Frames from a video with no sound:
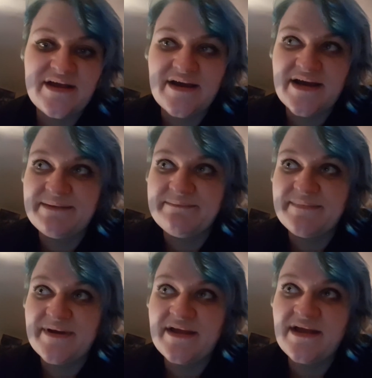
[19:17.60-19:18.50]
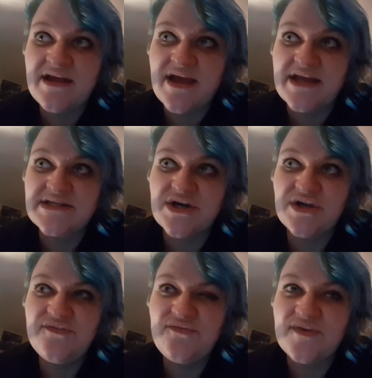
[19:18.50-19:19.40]
And
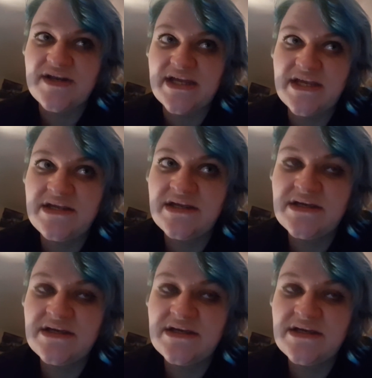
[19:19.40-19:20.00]
hopefully